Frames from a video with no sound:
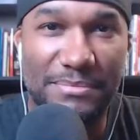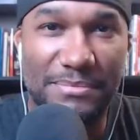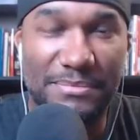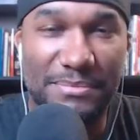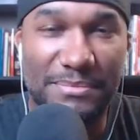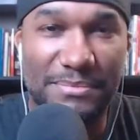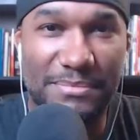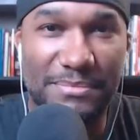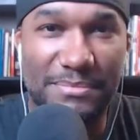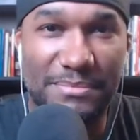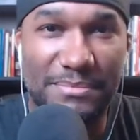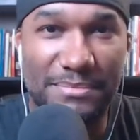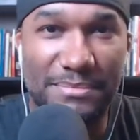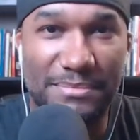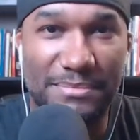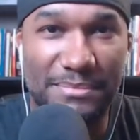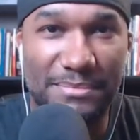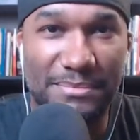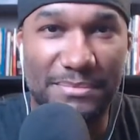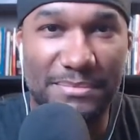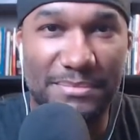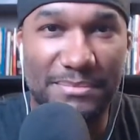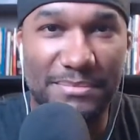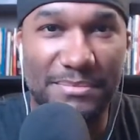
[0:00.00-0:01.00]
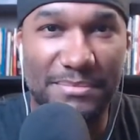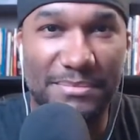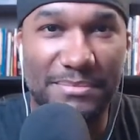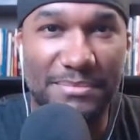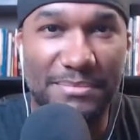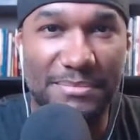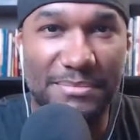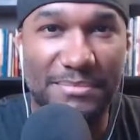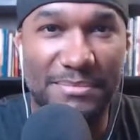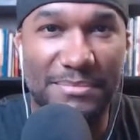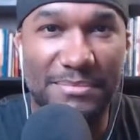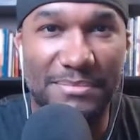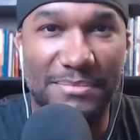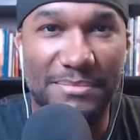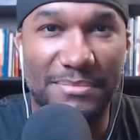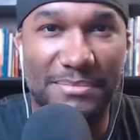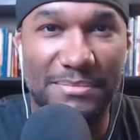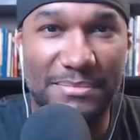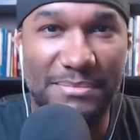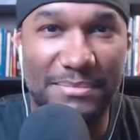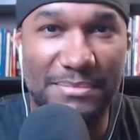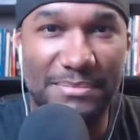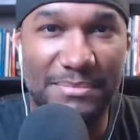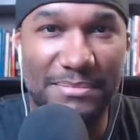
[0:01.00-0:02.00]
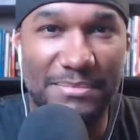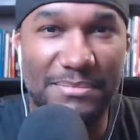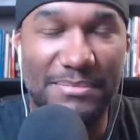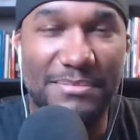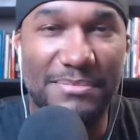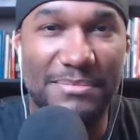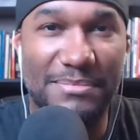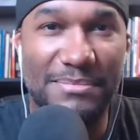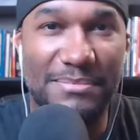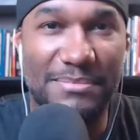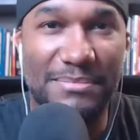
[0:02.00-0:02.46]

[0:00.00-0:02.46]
The person shown says nothing.